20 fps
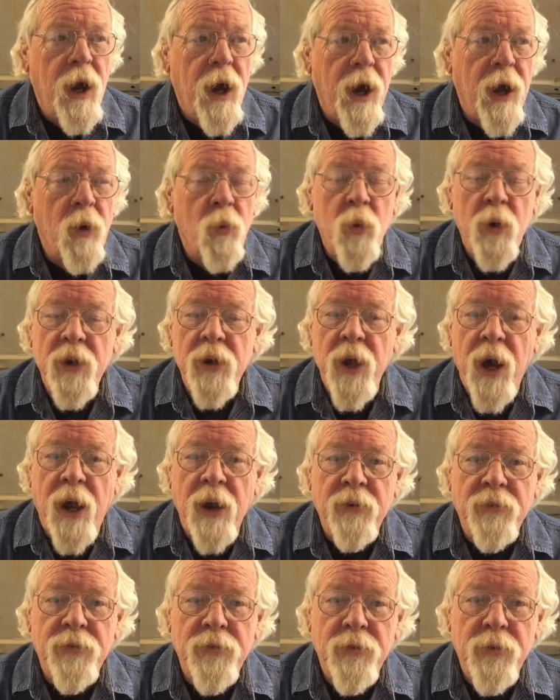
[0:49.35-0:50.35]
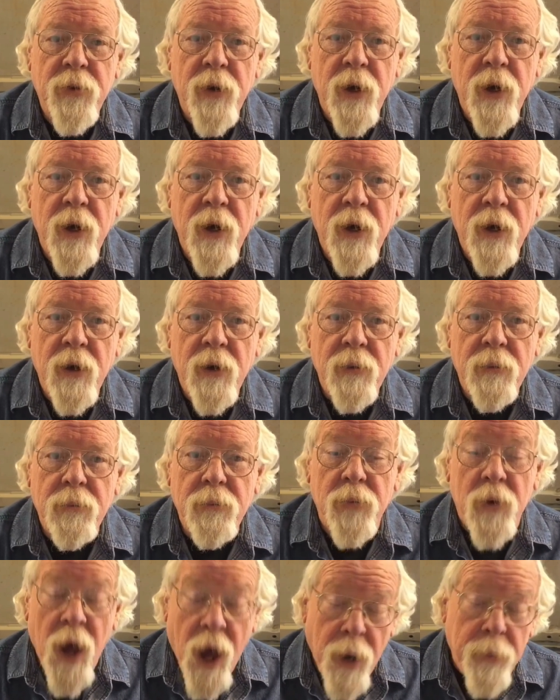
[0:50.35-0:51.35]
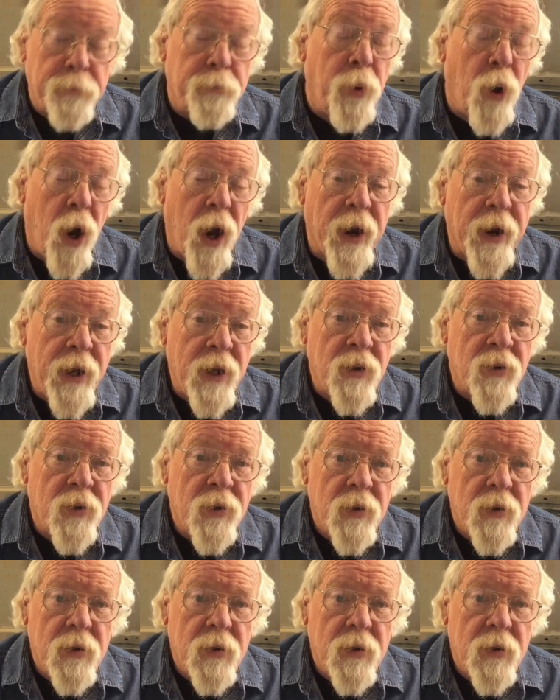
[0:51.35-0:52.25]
I would not have not bought it